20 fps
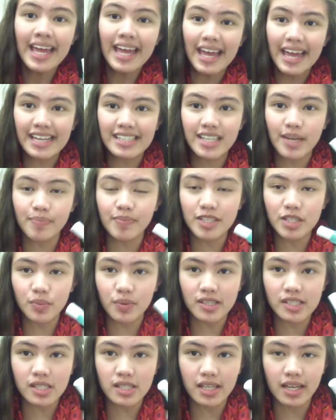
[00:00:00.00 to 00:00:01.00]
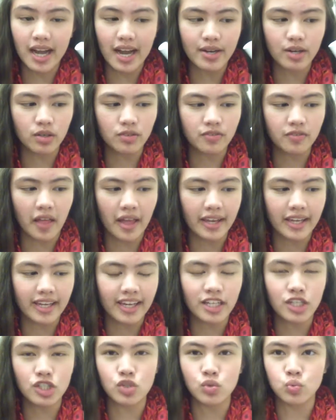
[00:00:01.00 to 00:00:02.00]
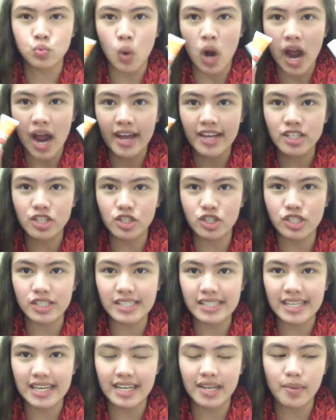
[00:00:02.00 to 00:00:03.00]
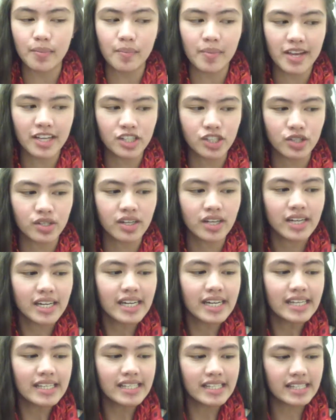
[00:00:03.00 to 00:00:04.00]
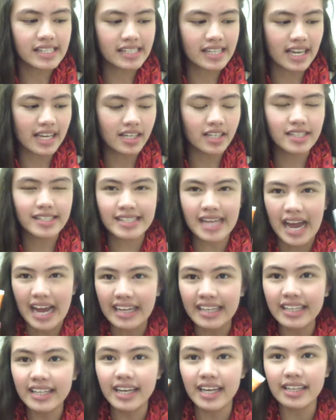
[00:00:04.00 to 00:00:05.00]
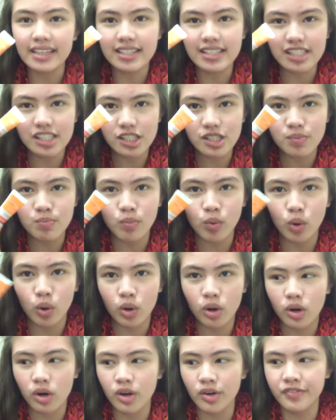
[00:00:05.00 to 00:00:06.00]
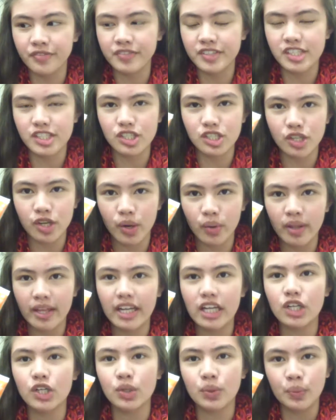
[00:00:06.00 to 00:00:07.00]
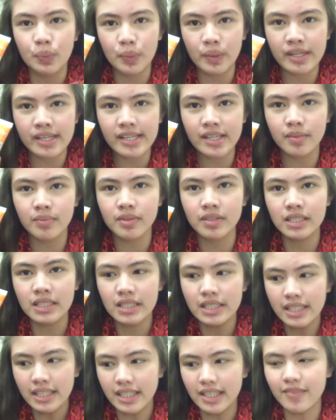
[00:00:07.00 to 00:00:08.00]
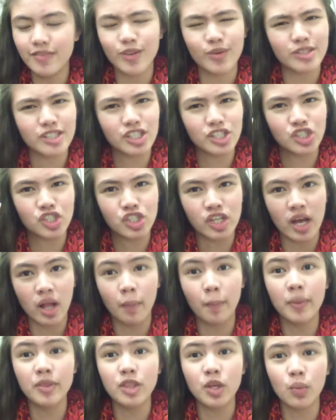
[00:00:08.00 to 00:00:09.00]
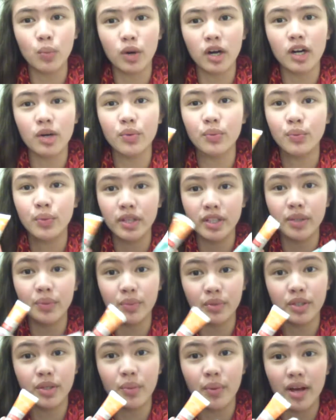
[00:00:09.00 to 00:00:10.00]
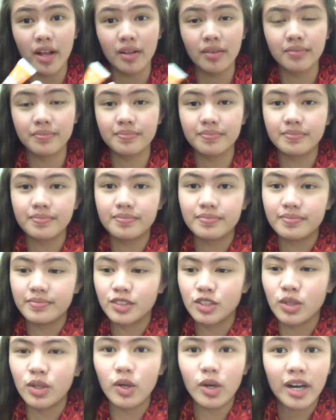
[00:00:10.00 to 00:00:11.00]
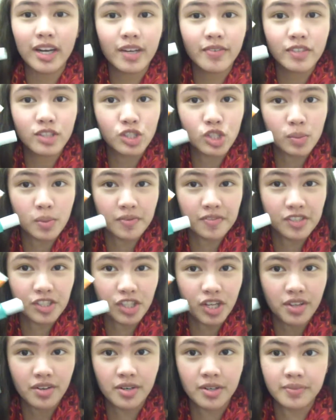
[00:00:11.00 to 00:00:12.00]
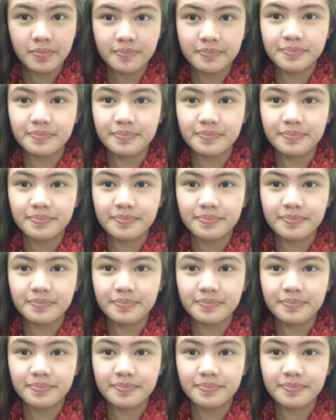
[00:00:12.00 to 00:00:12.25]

except this one's kind of like it dries on your skin and makes your skin tight and this is more of just you know like a cream even though it says gel but they work really really well so they're kind of a dupe of each other